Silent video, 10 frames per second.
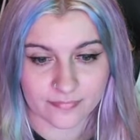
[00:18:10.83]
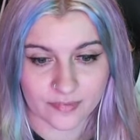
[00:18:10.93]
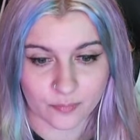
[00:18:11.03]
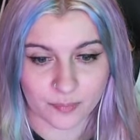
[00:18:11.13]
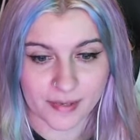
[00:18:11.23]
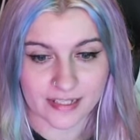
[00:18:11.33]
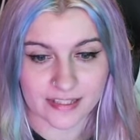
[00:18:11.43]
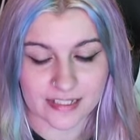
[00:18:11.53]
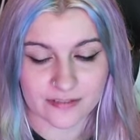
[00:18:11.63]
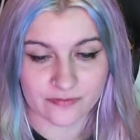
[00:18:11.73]
would make
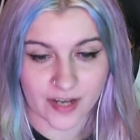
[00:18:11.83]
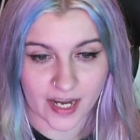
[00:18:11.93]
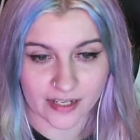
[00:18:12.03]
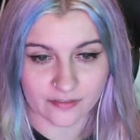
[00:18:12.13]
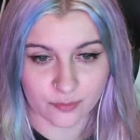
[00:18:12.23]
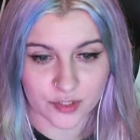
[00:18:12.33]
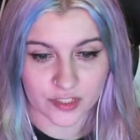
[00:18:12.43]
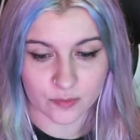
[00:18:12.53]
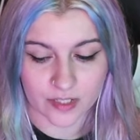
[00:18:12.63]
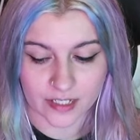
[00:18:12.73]
this 5, which is
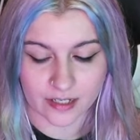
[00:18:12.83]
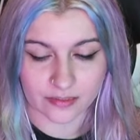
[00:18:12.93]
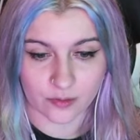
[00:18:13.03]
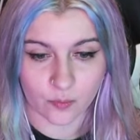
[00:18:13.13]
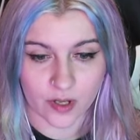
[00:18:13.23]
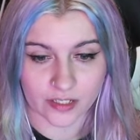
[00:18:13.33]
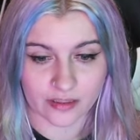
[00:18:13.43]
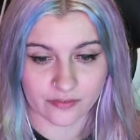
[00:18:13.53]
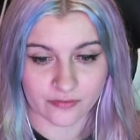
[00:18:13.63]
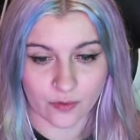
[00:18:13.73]
where I got the 1 and
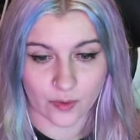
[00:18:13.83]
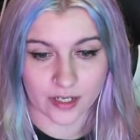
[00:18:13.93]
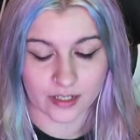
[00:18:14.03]
the 4.